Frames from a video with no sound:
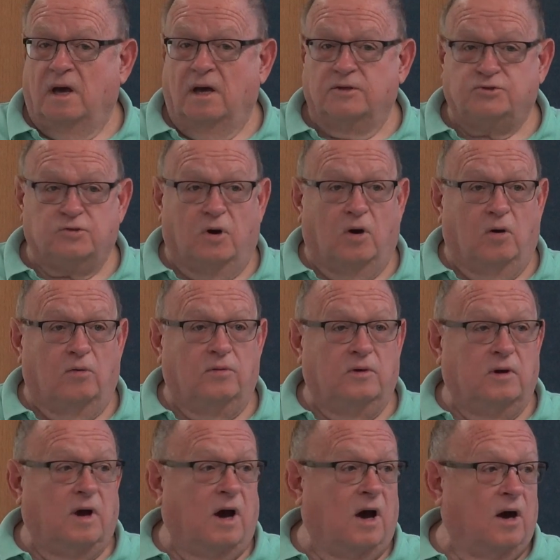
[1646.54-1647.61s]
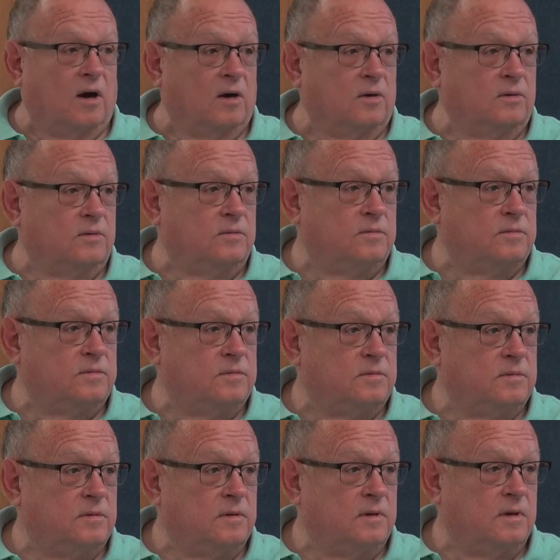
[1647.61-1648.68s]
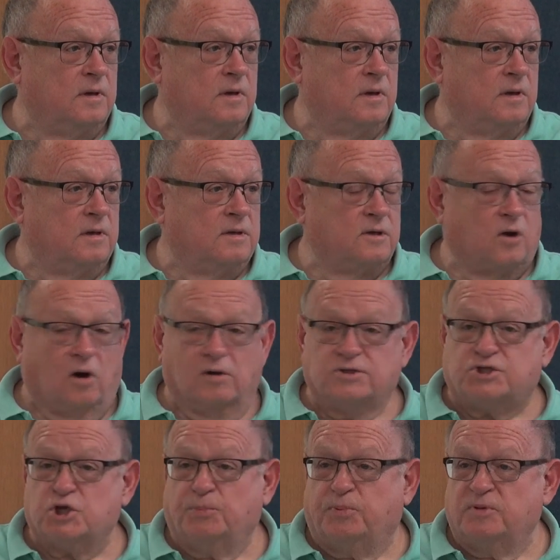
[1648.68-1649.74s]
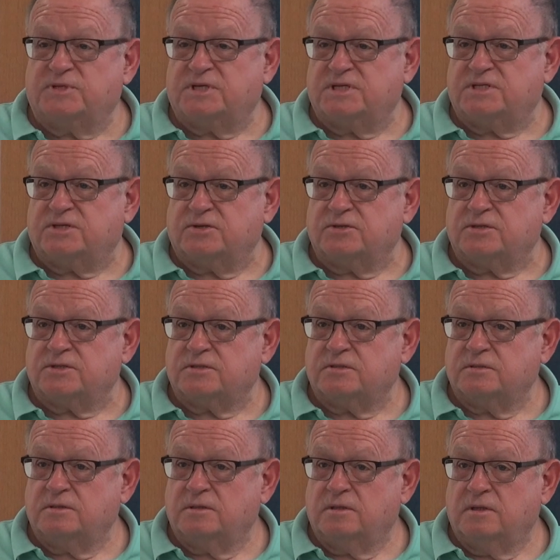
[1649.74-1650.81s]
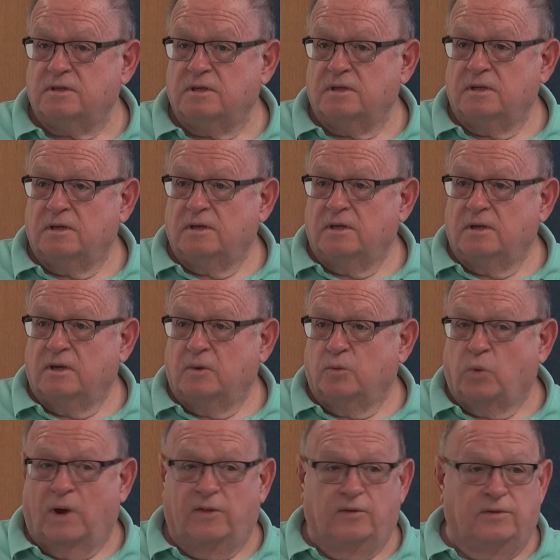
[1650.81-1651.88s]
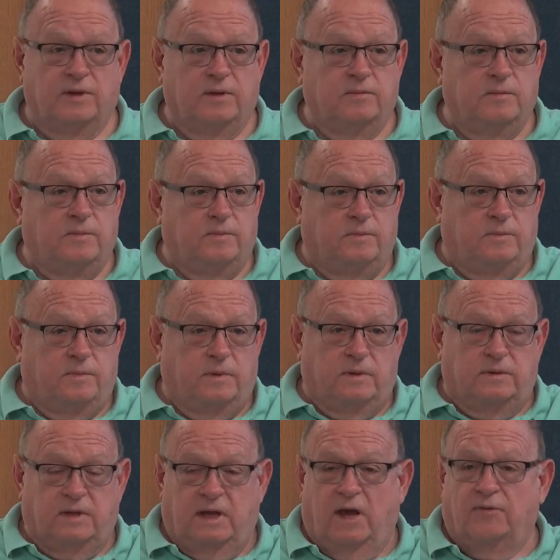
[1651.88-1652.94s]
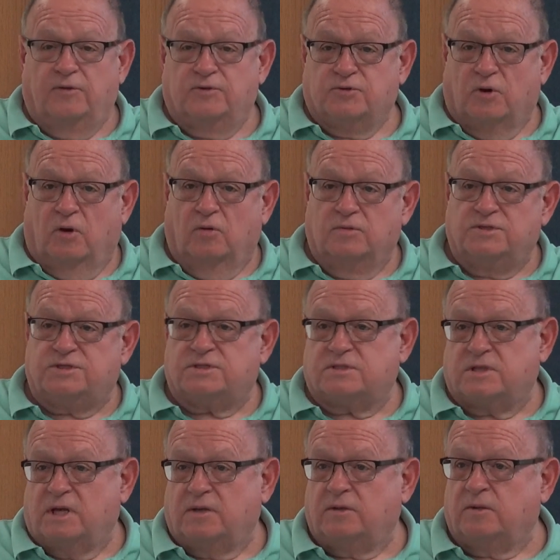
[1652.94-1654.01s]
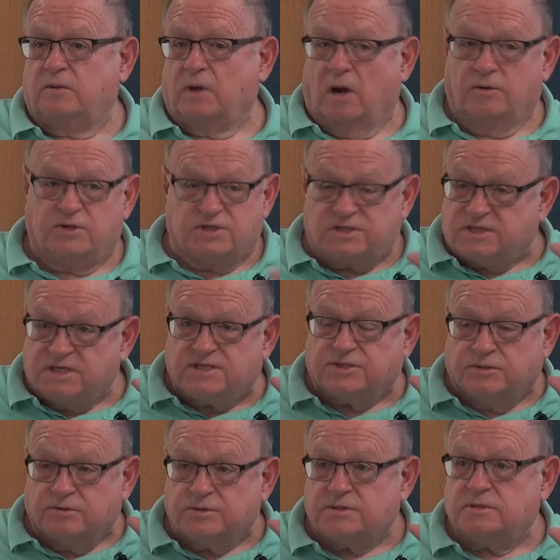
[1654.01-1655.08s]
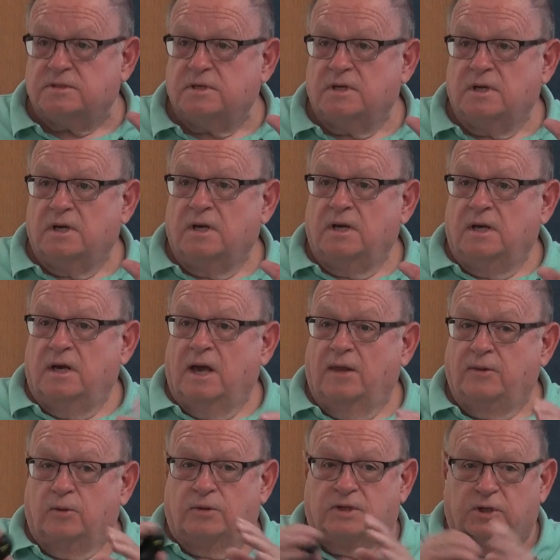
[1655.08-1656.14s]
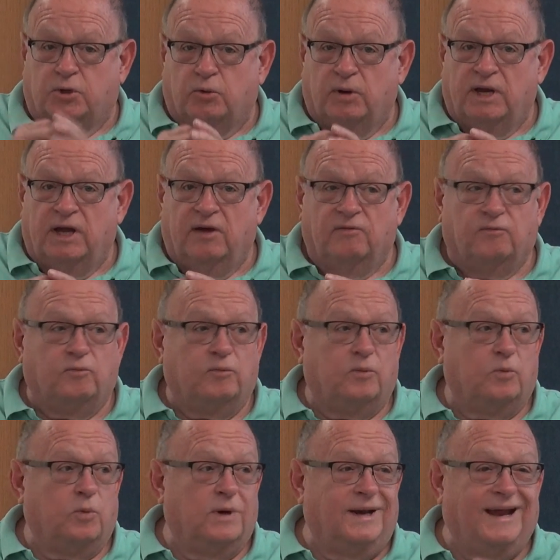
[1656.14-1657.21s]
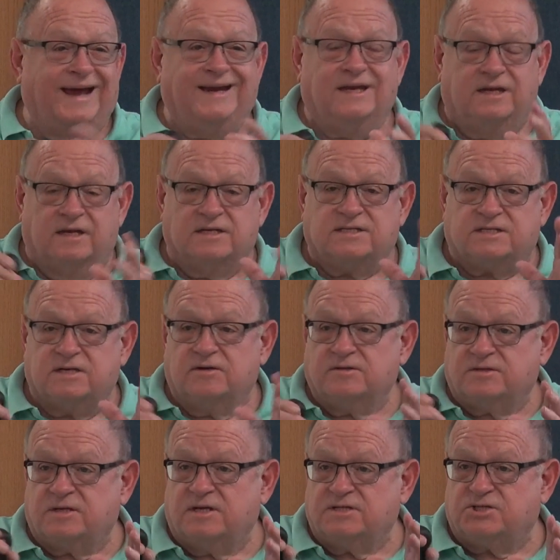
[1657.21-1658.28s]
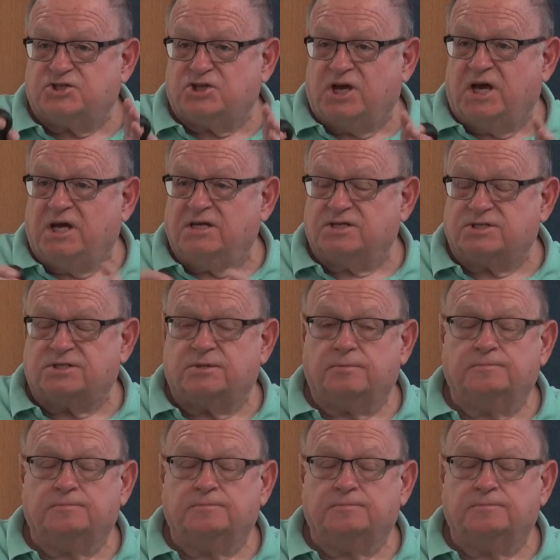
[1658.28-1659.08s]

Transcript: drone are called super sisters, rather than the other drones that are just sisters. And their degree of relatedness here is changed.